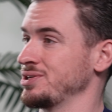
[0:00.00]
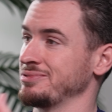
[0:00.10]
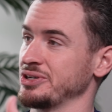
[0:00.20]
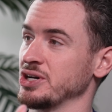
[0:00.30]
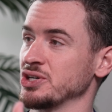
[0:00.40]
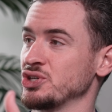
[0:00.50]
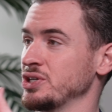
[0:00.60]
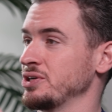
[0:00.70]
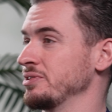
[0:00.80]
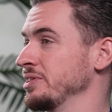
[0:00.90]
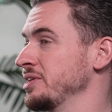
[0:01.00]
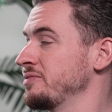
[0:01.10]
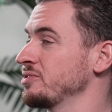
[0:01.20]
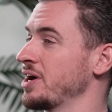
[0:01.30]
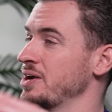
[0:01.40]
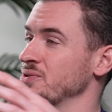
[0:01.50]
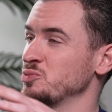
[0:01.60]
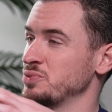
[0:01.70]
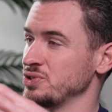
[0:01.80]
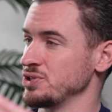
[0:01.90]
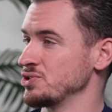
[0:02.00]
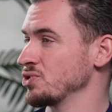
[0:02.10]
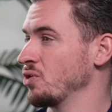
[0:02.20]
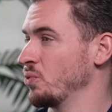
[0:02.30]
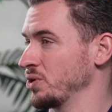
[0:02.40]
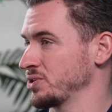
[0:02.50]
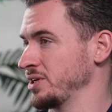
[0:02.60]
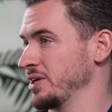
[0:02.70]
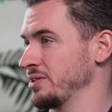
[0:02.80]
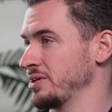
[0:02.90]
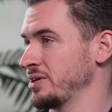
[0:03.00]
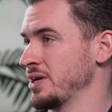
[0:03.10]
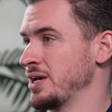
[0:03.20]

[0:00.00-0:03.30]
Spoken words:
a reduction, or a lift, or how those procedures all work together.